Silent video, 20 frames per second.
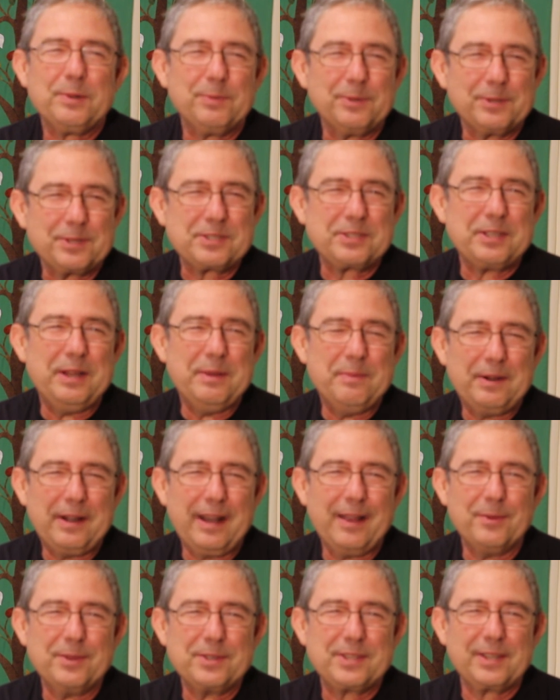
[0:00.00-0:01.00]
horrible
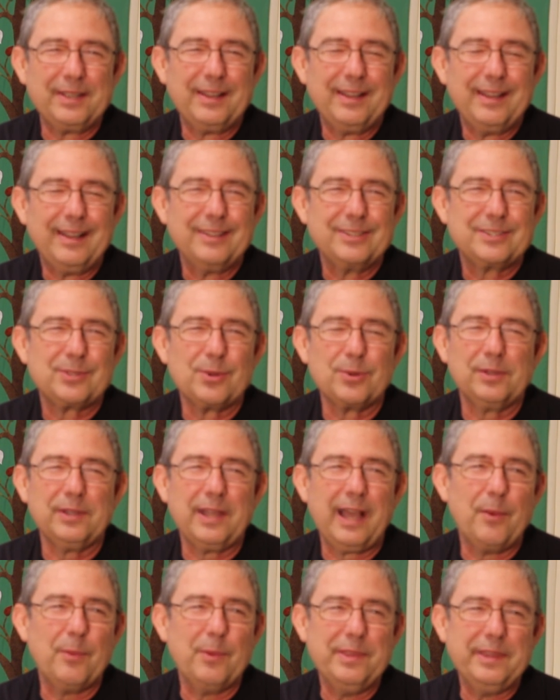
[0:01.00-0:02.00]
summer. I was so
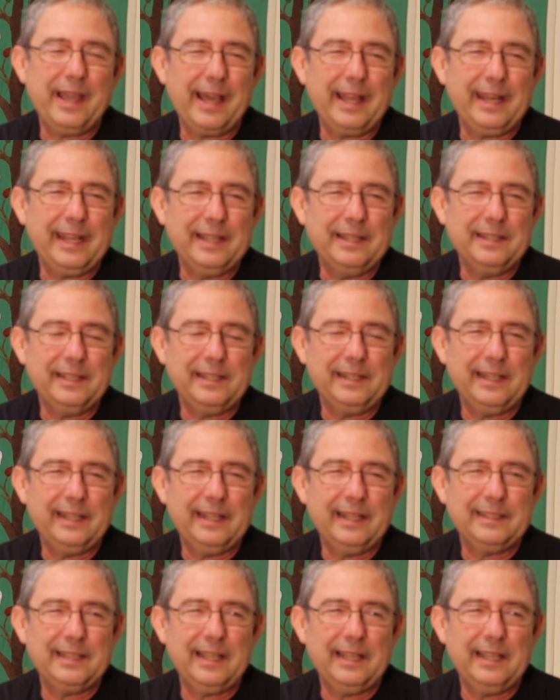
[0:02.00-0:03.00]
glad when that ended,
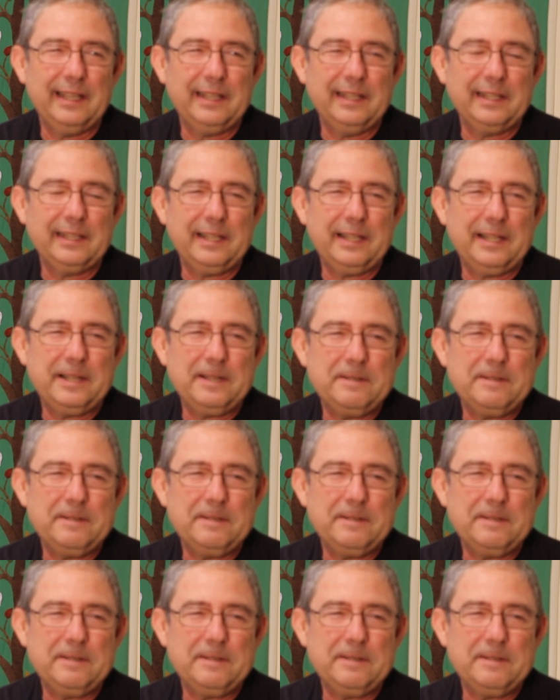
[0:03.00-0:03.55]
and